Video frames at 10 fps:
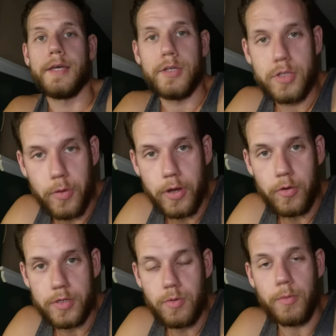So I
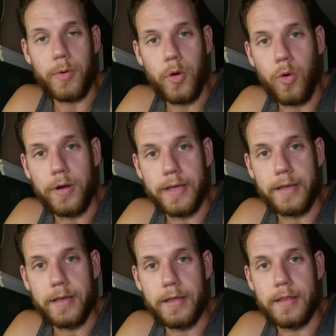noticed while
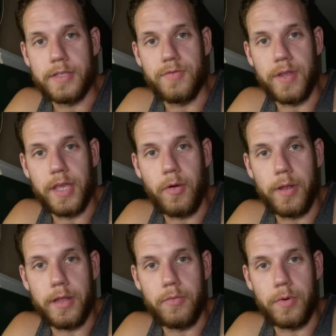recording this video, I
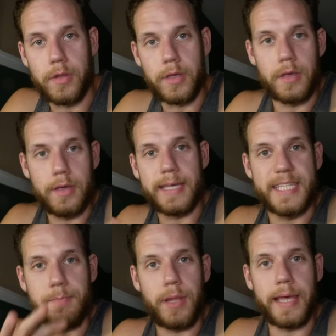didn't really
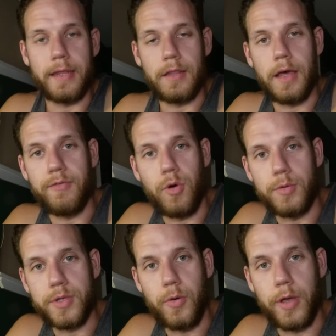explain a lot of what
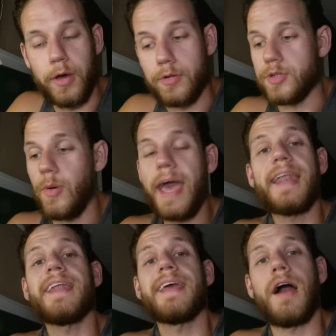was going on, so
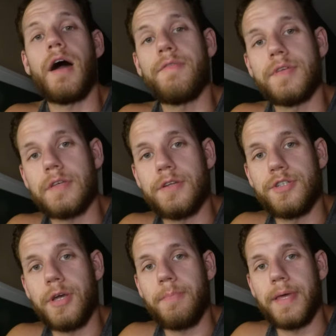editing Javi is gonna
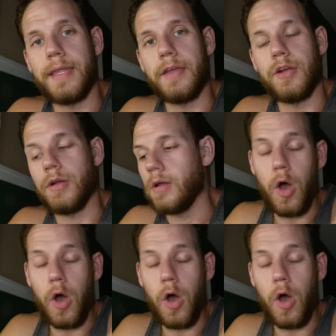jump in here.